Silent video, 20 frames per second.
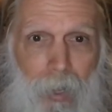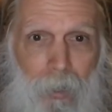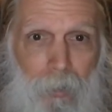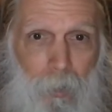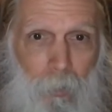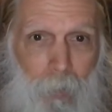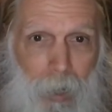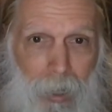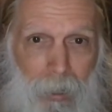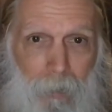
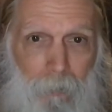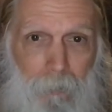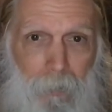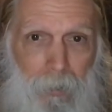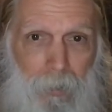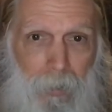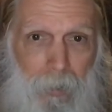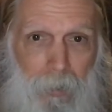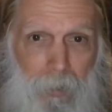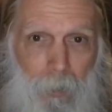The
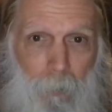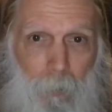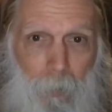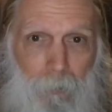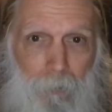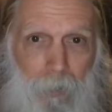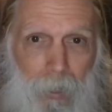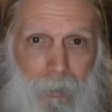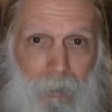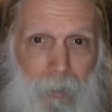Rockefellers had
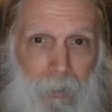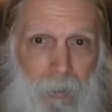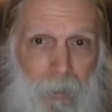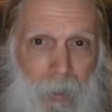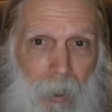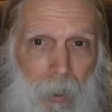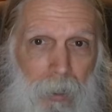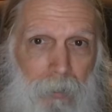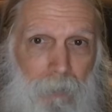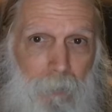perfected the
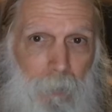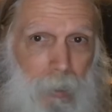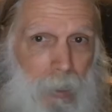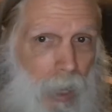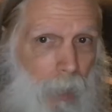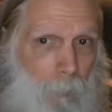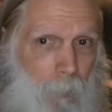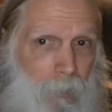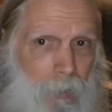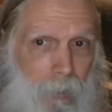art of
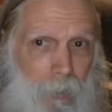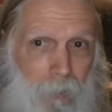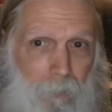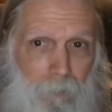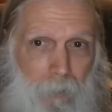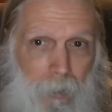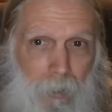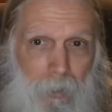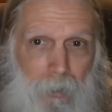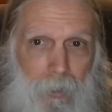monopoly,
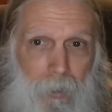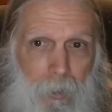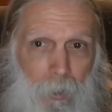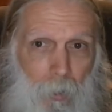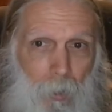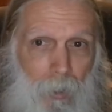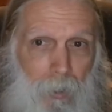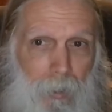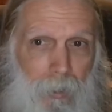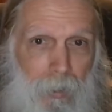first in the
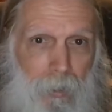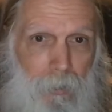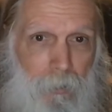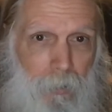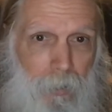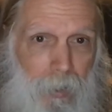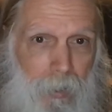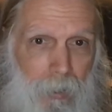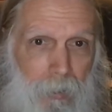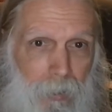oil
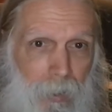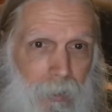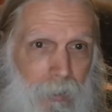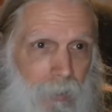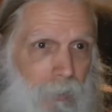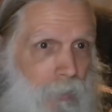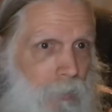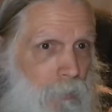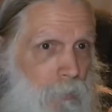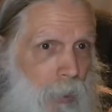industry and
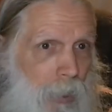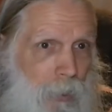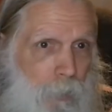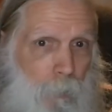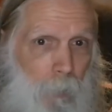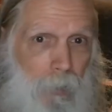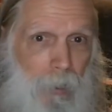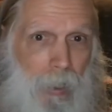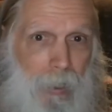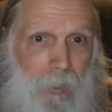then in
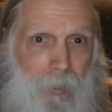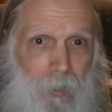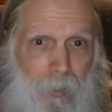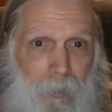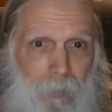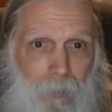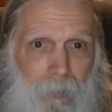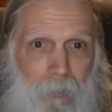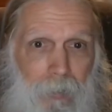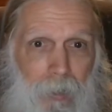
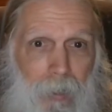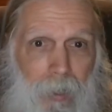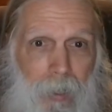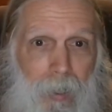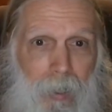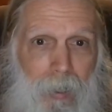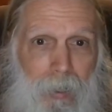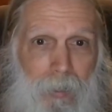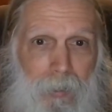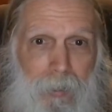transportation.
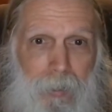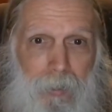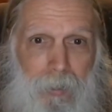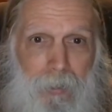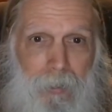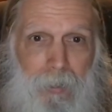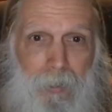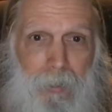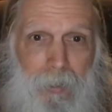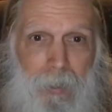Since
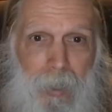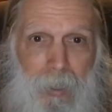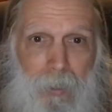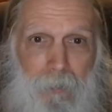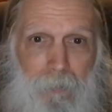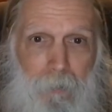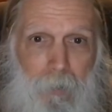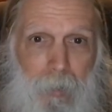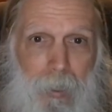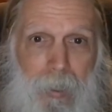the state
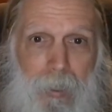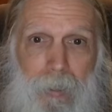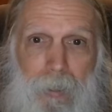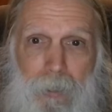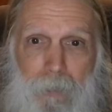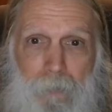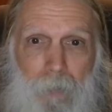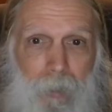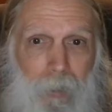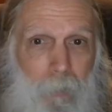of greed
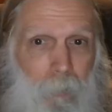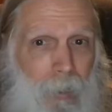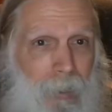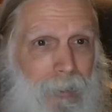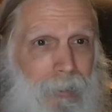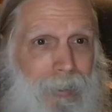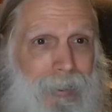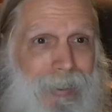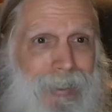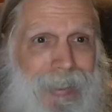is
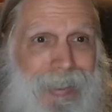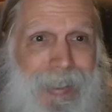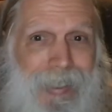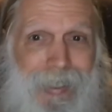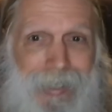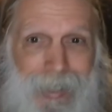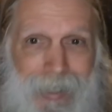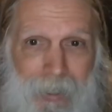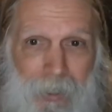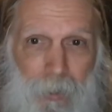fundamentally
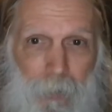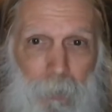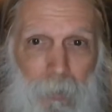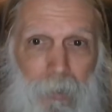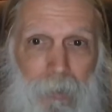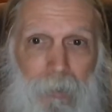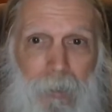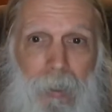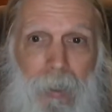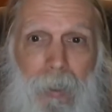
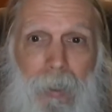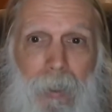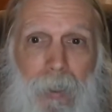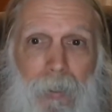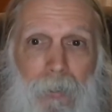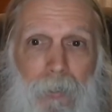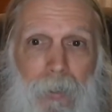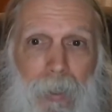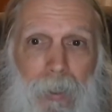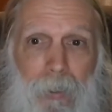insatiable,
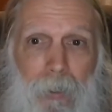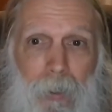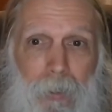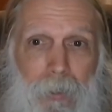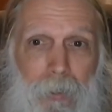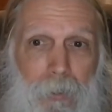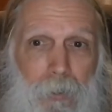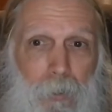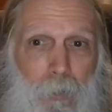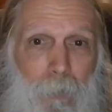they
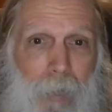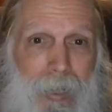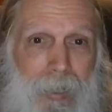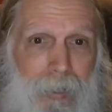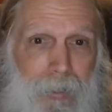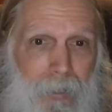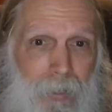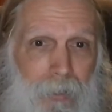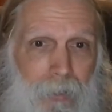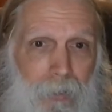looked to
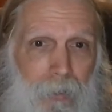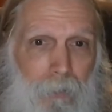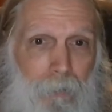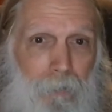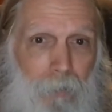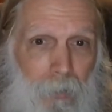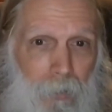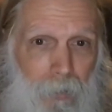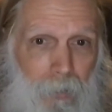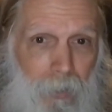medicine to
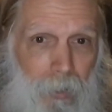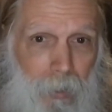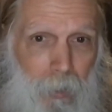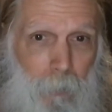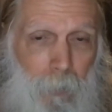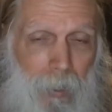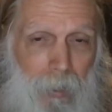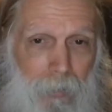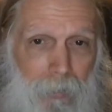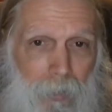further
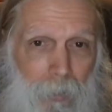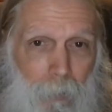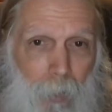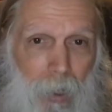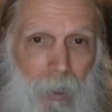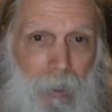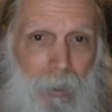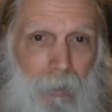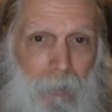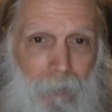expand their
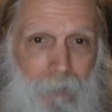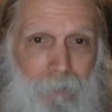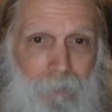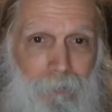market.